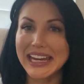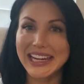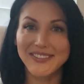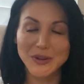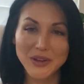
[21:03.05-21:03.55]

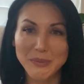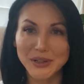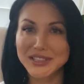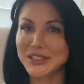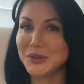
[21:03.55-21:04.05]
If you are the
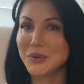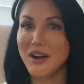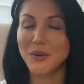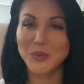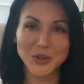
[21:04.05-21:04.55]
person
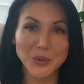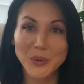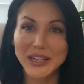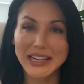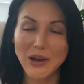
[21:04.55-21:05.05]
you're
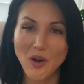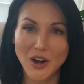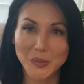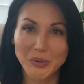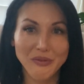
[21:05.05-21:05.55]
working out
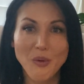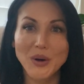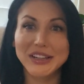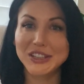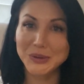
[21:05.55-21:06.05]
hard
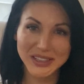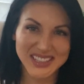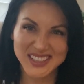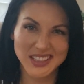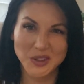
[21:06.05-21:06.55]
before, you can
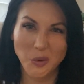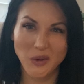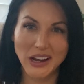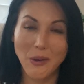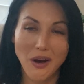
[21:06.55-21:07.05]
continue to
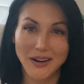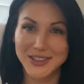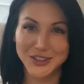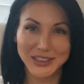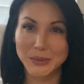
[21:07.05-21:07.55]
work out hard
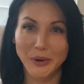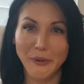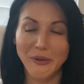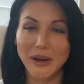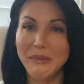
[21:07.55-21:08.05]
during the
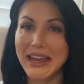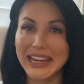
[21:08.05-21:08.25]
program.